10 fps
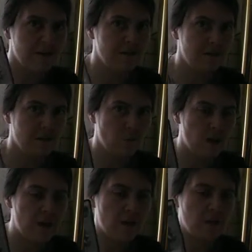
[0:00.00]
this
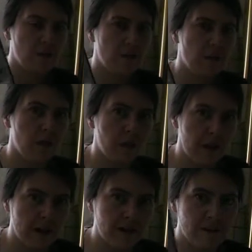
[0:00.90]
way. You shouldn't
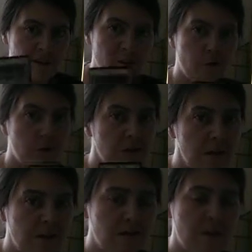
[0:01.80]
think or
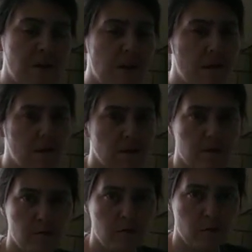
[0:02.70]
believe that everything is
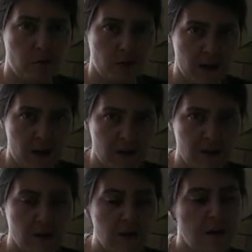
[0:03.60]
going to be okay.
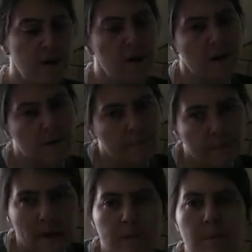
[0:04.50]

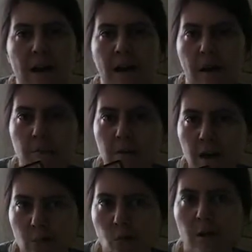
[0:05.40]
It might happen
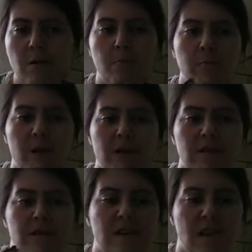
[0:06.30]
that way, but
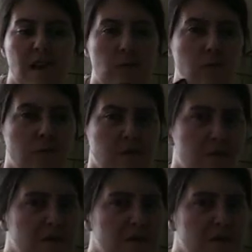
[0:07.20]
I wouldn't.